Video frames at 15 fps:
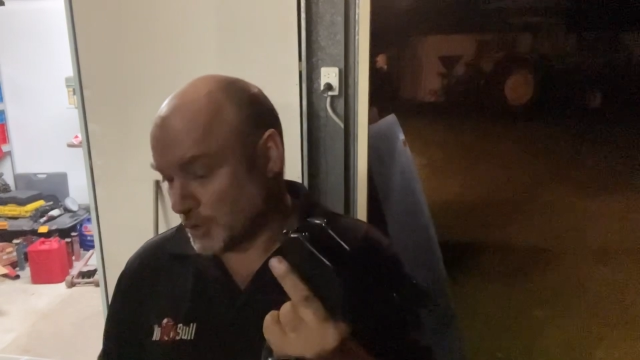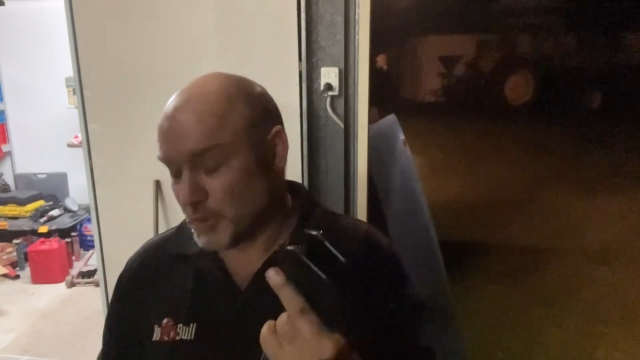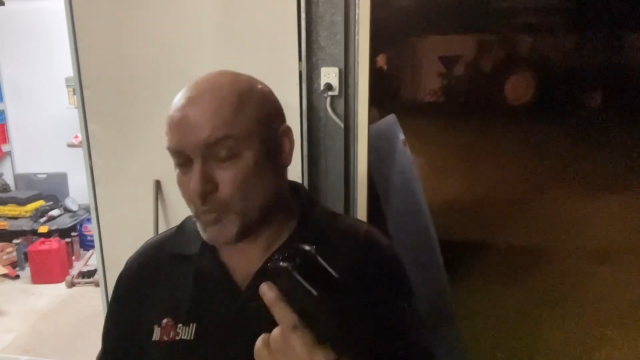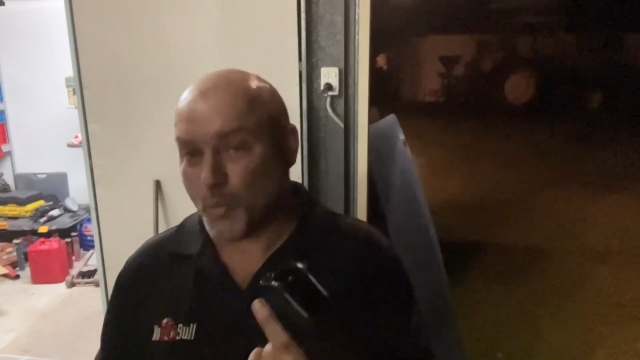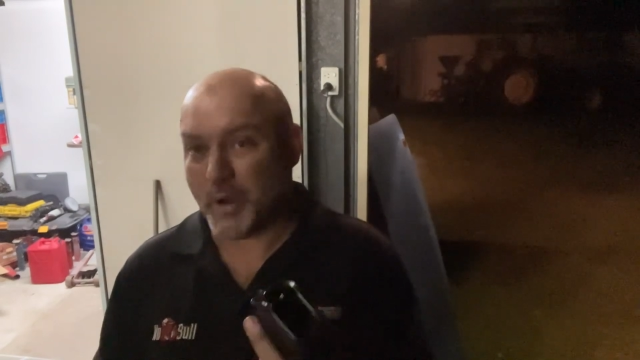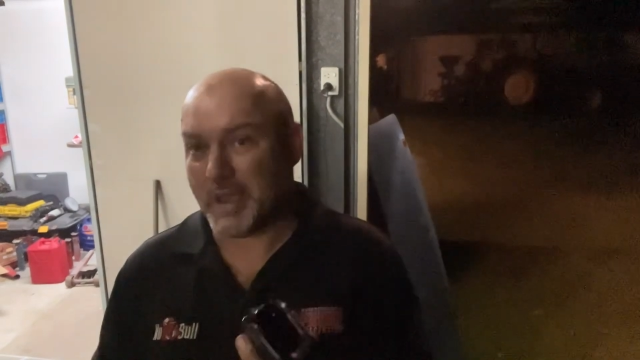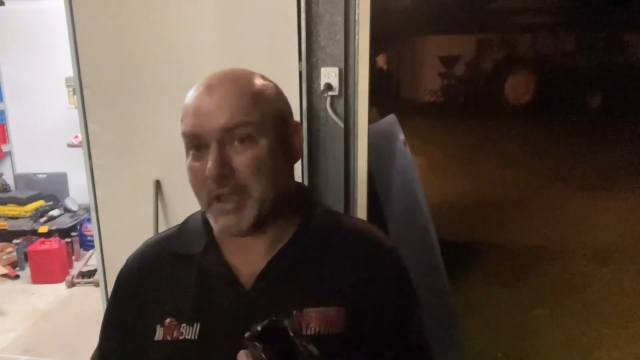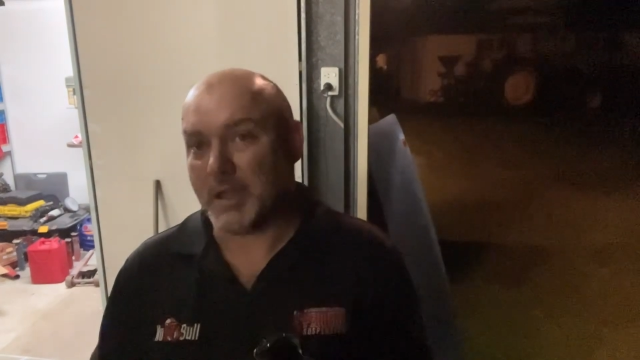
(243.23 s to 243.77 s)
and
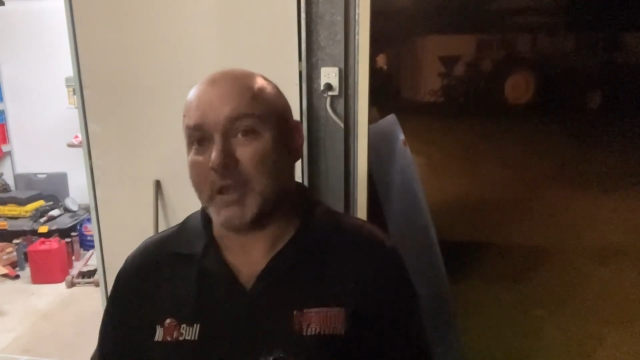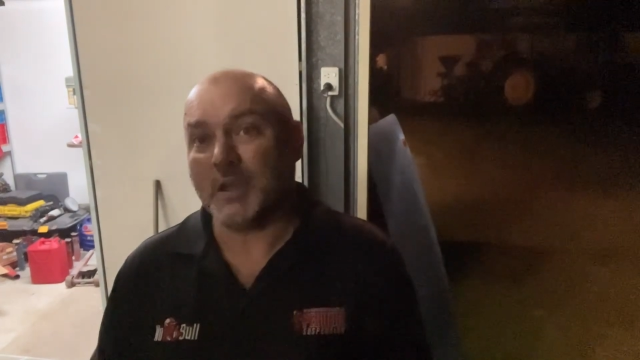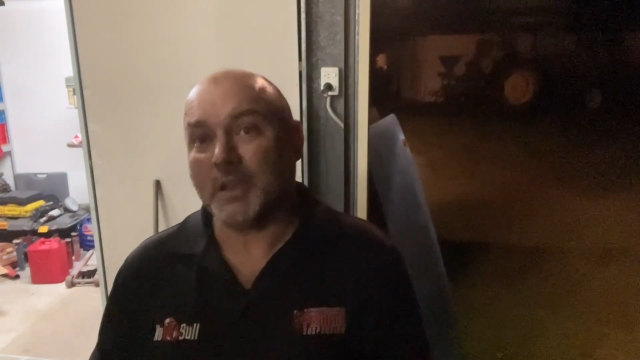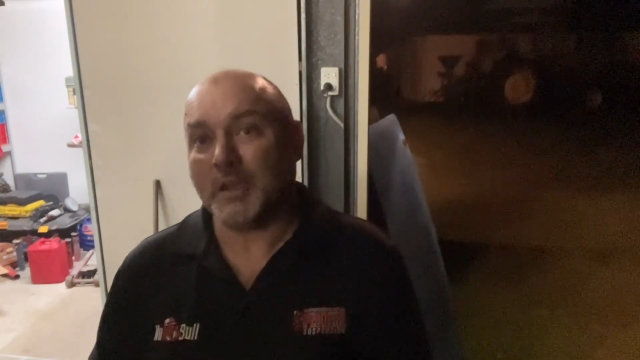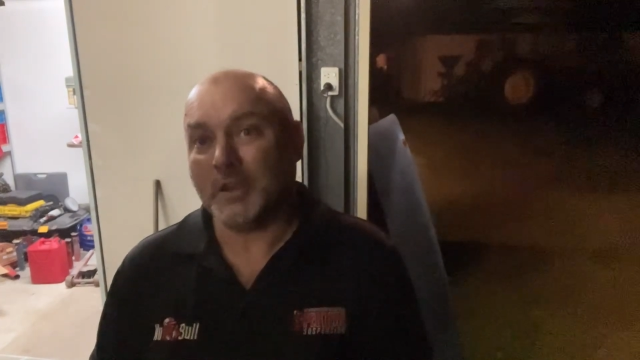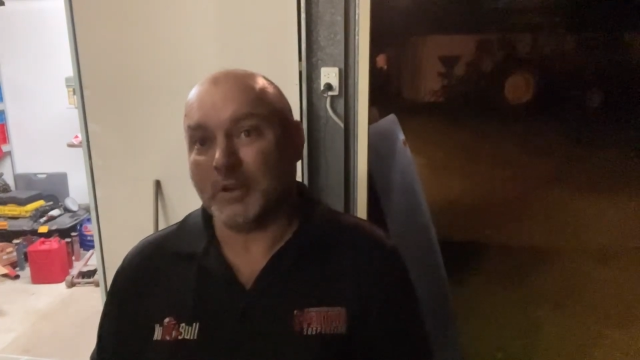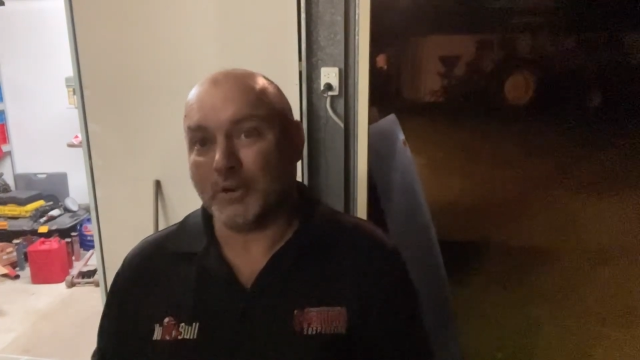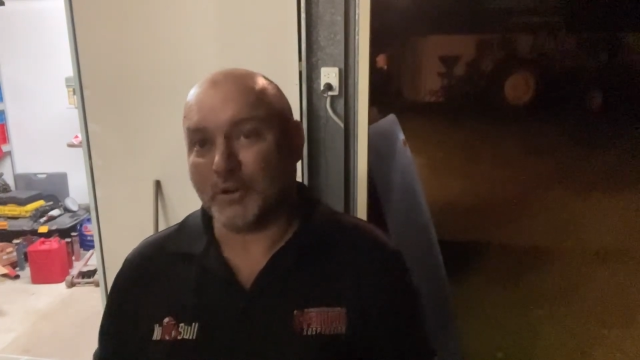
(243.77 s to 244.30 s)
where
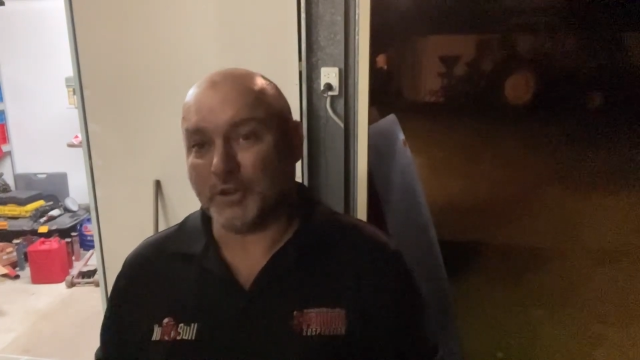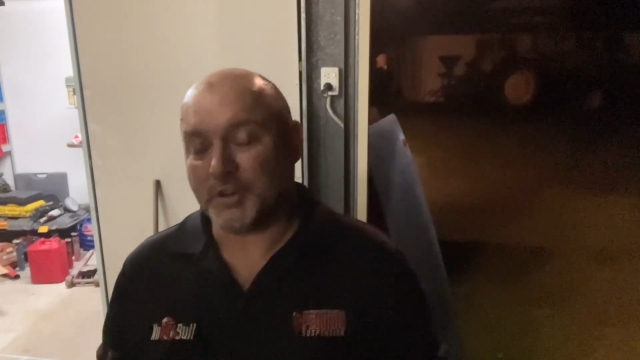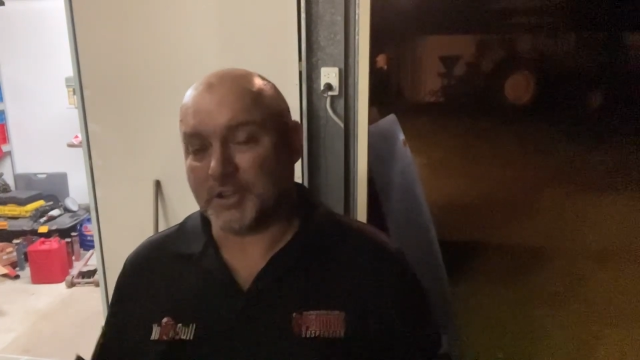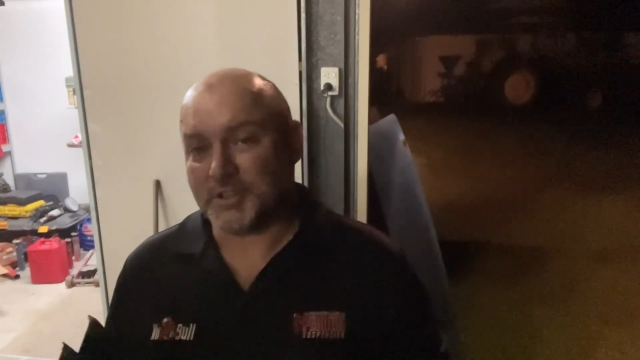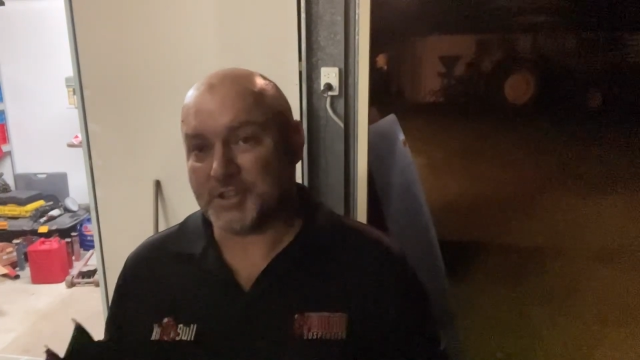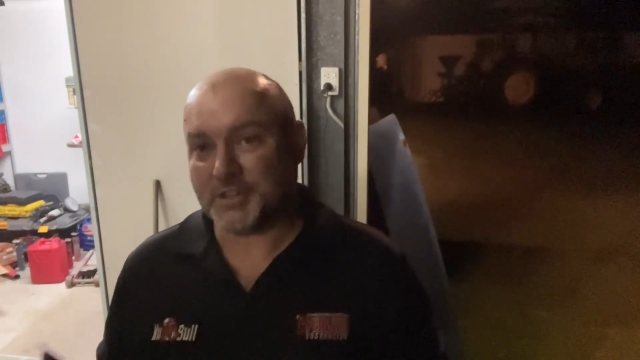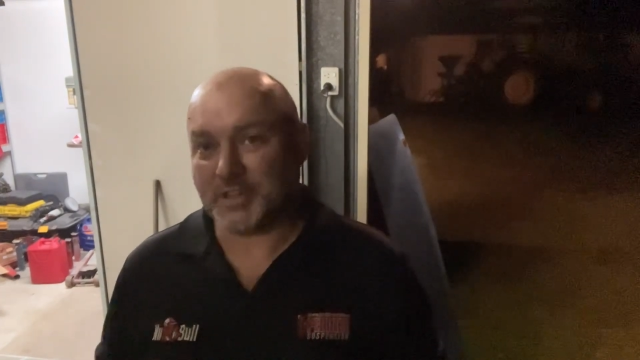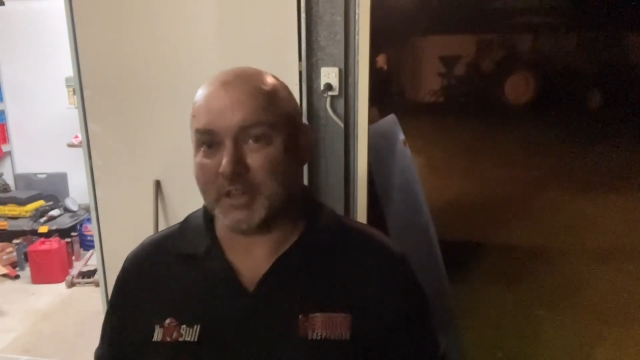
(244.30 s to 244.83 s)
on a
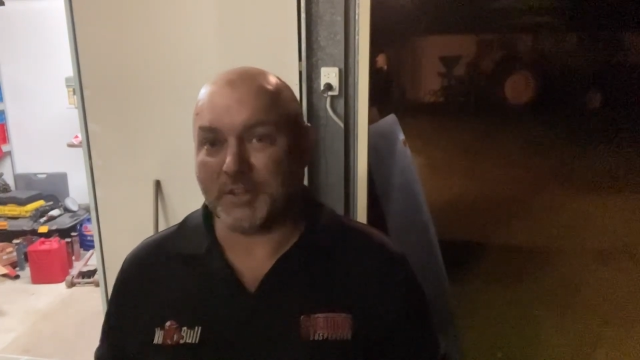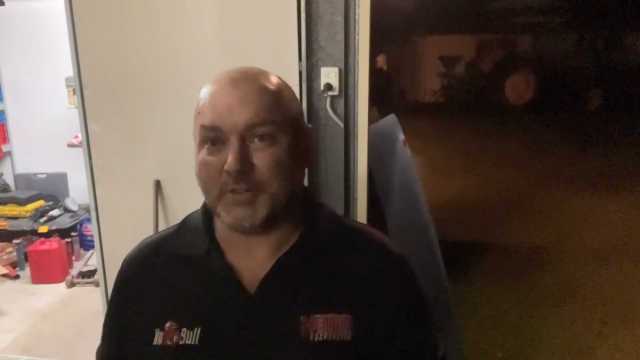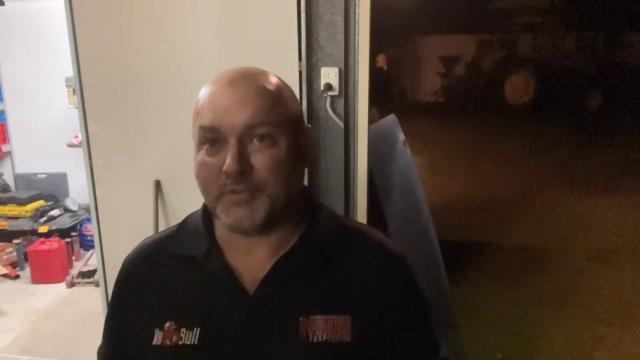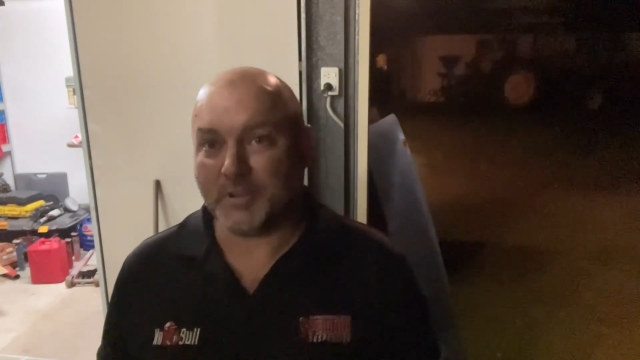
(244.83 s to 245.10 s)
standard